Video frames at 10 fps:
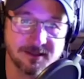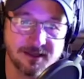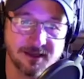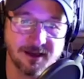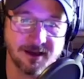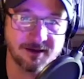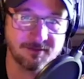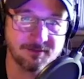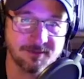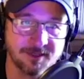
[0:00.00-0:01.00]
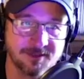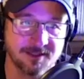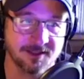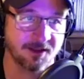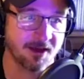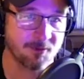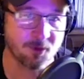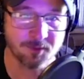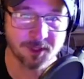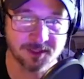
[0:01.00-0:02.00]
Um, you see a lot more
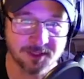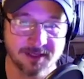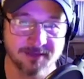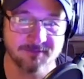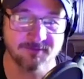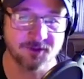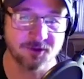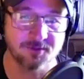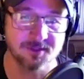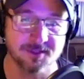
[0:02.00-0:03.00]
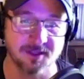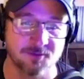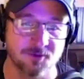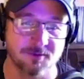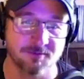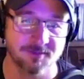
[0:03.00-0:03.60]
military films, a lot more,